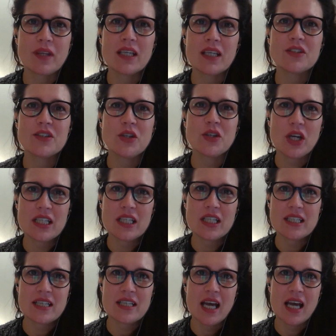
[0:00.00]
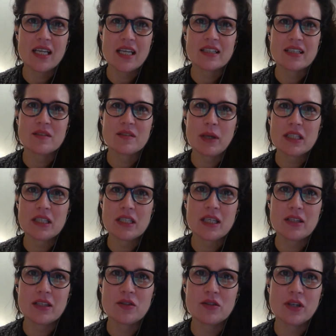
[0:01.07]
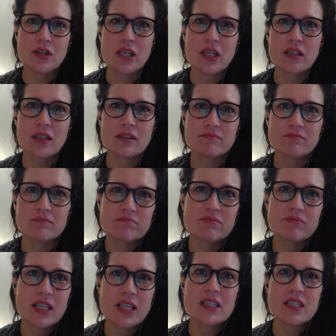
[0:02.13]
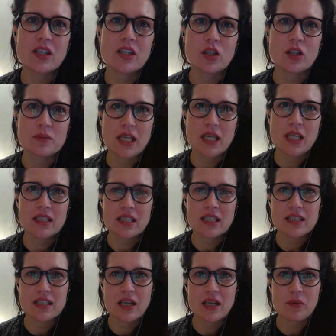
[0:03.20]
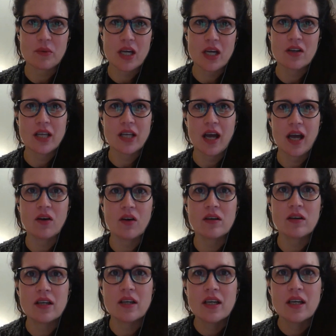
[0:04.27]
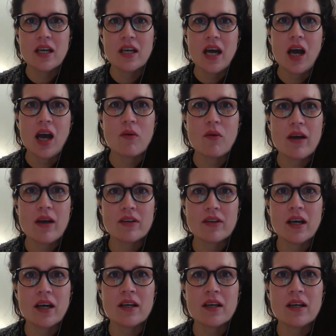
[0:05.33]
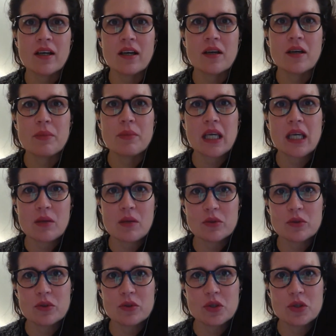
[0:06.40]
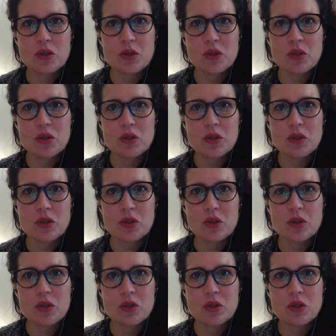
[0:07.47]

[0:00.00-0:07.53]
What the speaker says: it is not an easy task, especially during these circumstances that we are now. However, being able to